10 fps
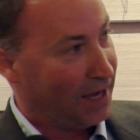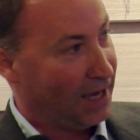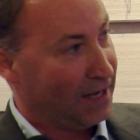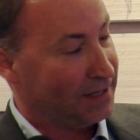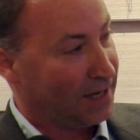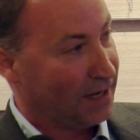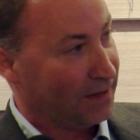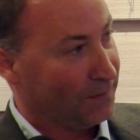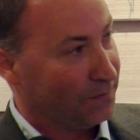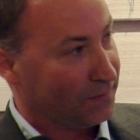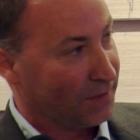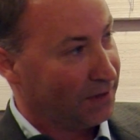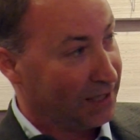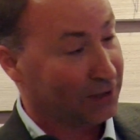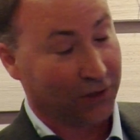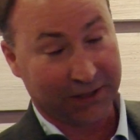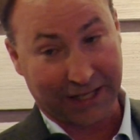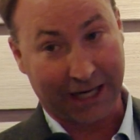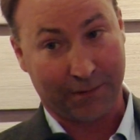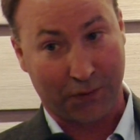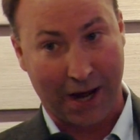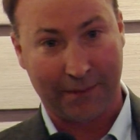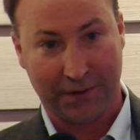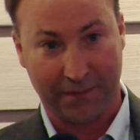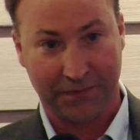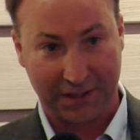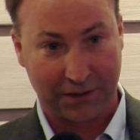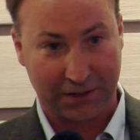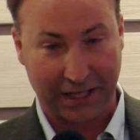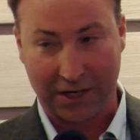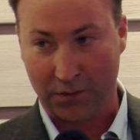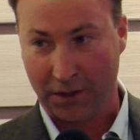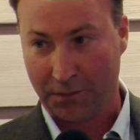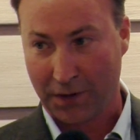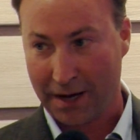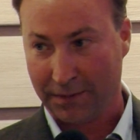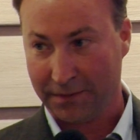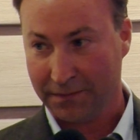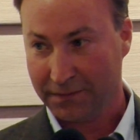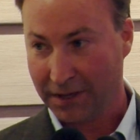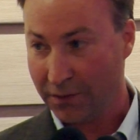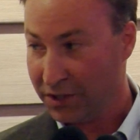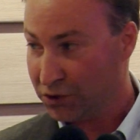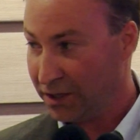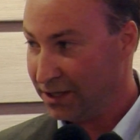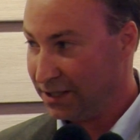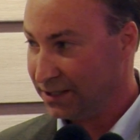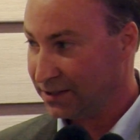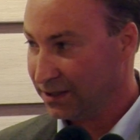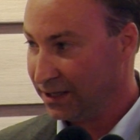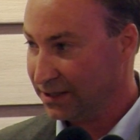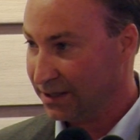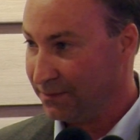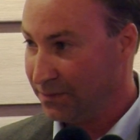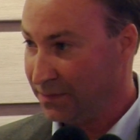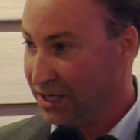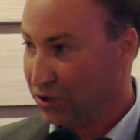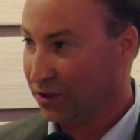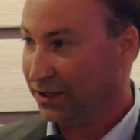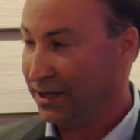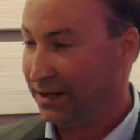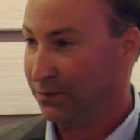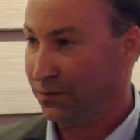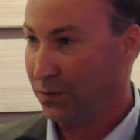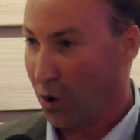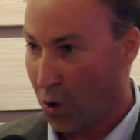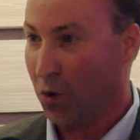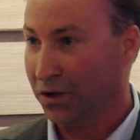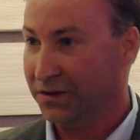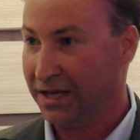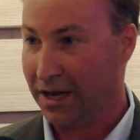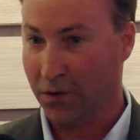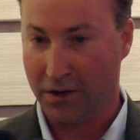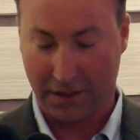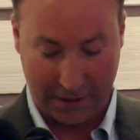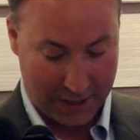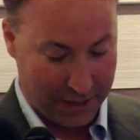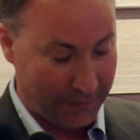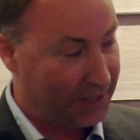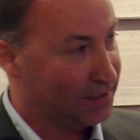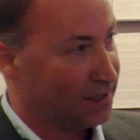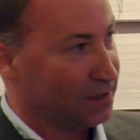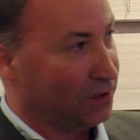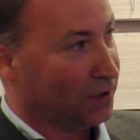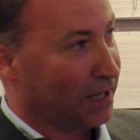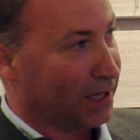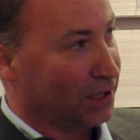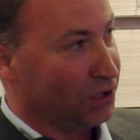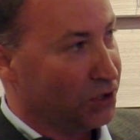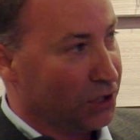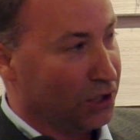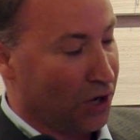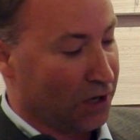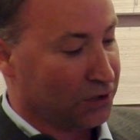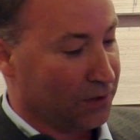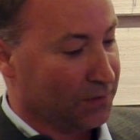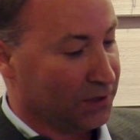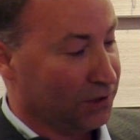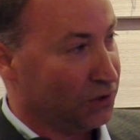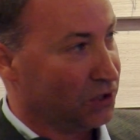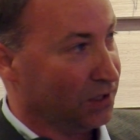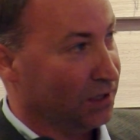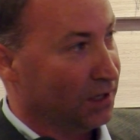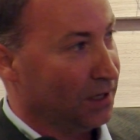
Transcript: And this looks like a problem. This looks like a real problem, right? We treated his initial hole in the aorta, but this doesn't look like a good long-term solution.